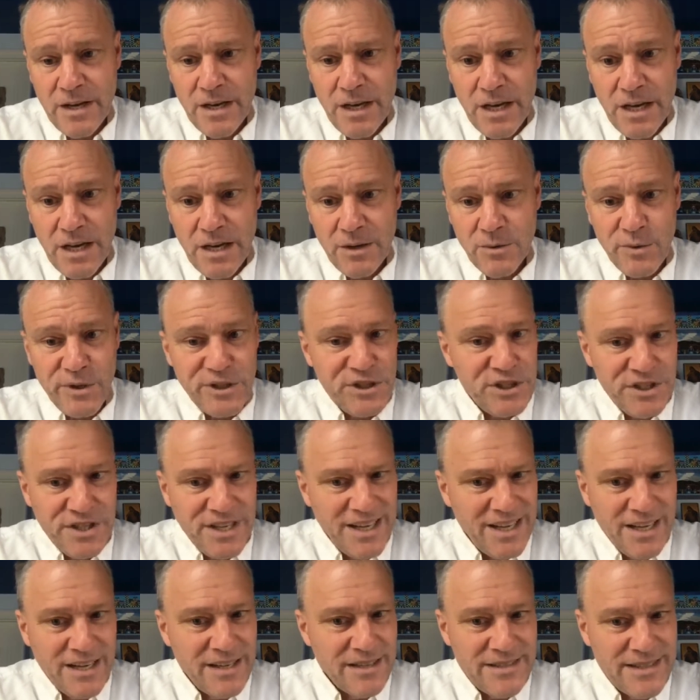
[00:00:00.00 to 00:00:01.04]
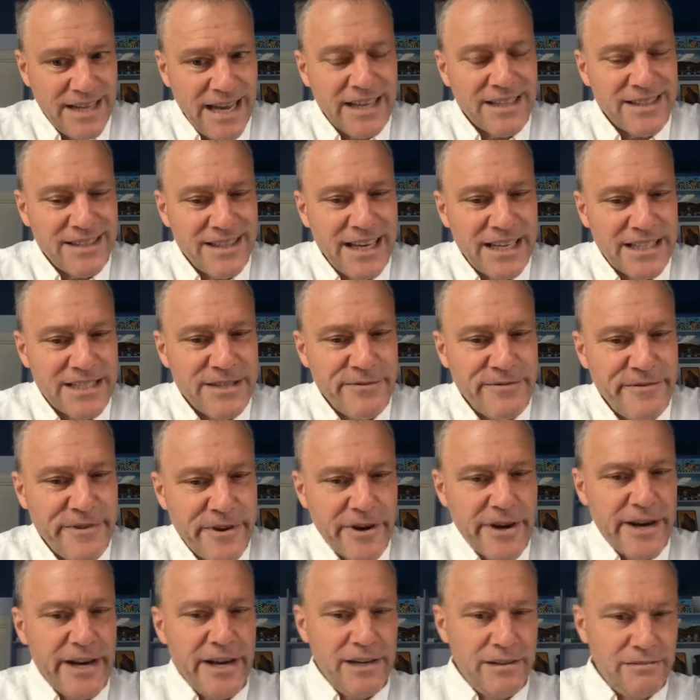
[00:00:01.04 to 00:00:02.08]
which again is that's a
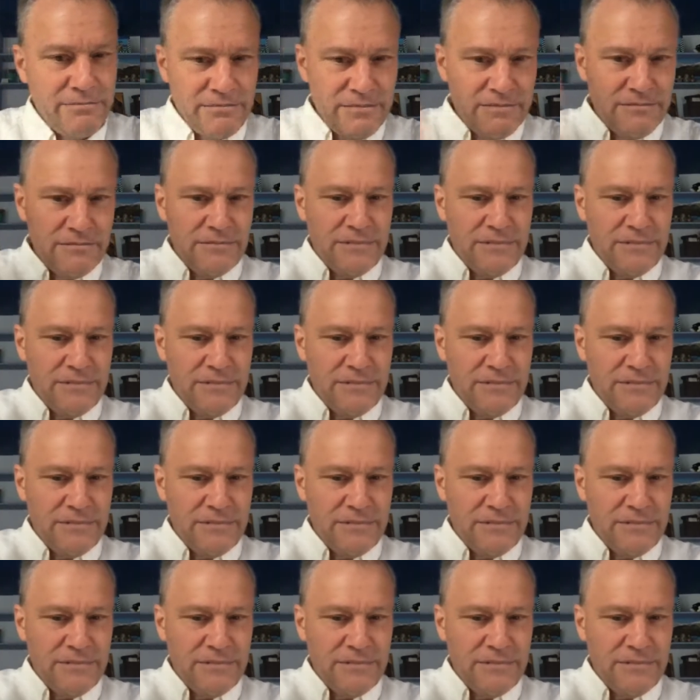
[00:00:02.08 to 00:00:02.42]
very,